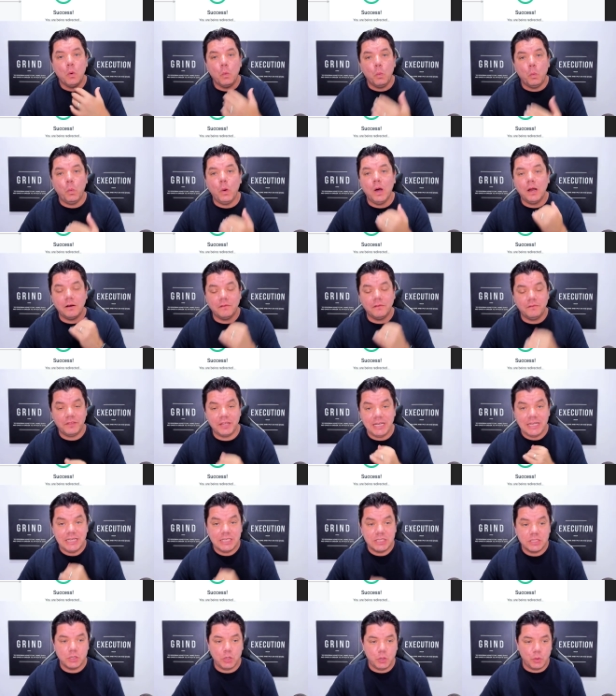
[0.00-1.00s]
one of
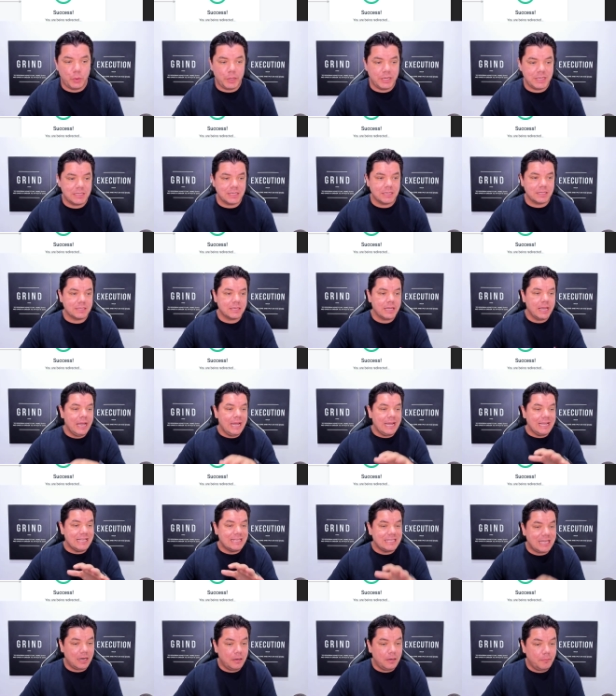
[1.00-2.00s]
these quizzes,
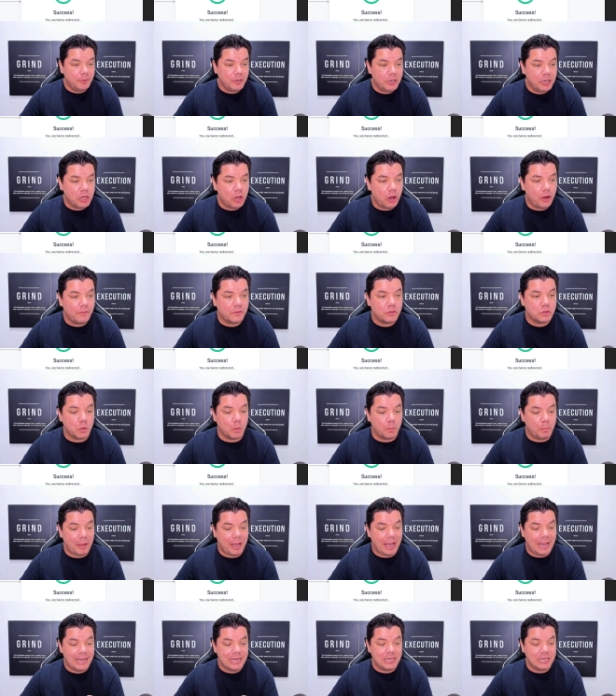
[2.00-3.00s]
it's going to bring you over to a
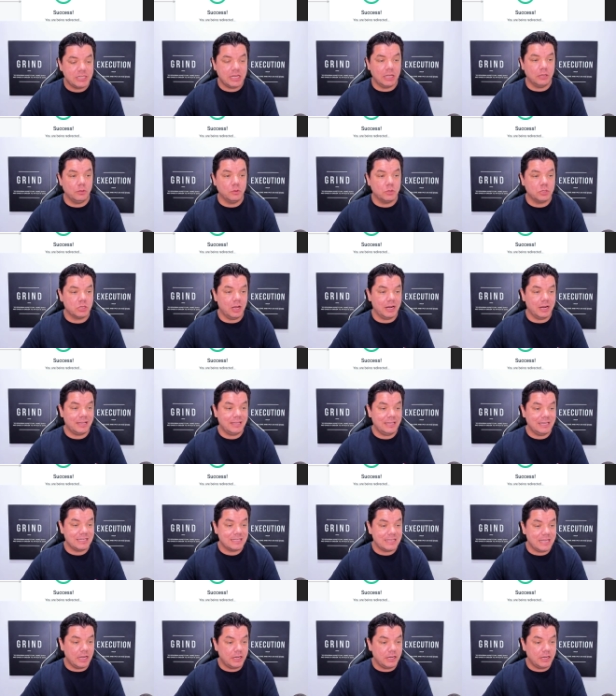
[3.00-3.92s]
page that looks like this.